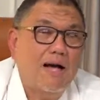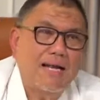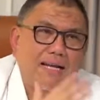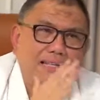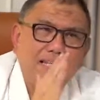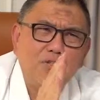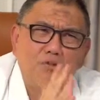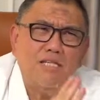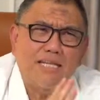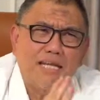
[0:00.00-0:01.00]
And I think
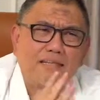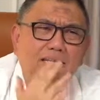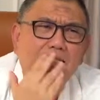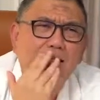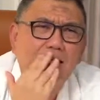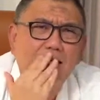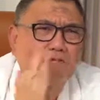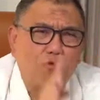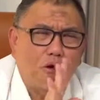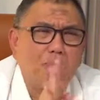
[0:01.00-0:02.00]
usually dentists, they
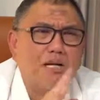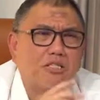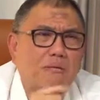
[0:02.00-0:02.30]
give not much,